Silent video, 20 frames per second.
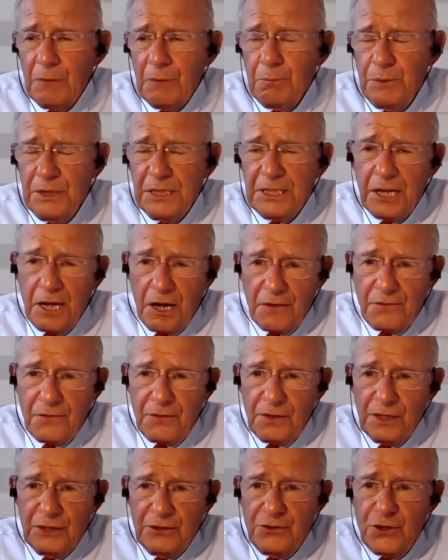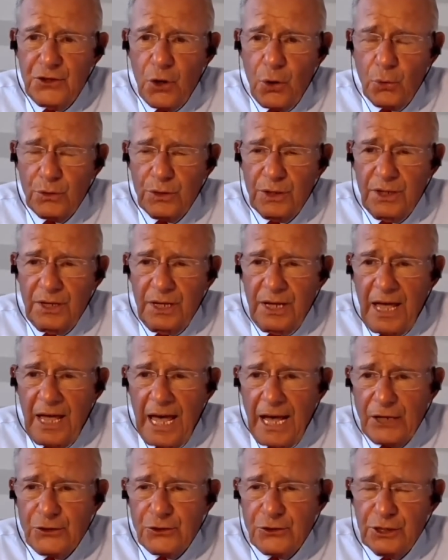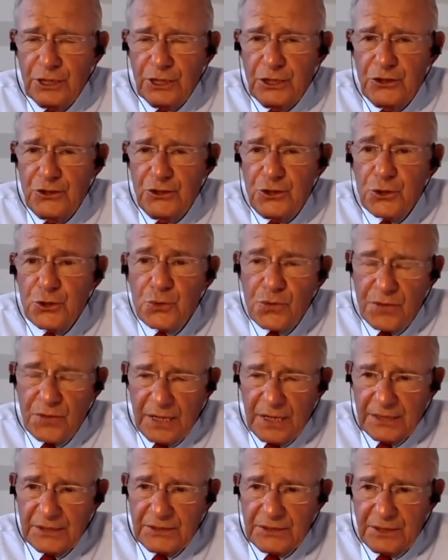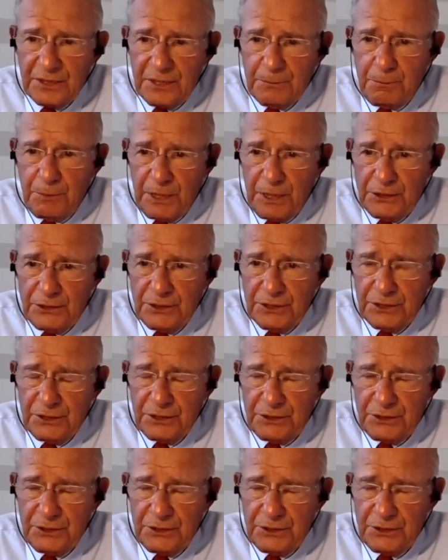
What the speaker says: be careful and don't actually do things to the patients.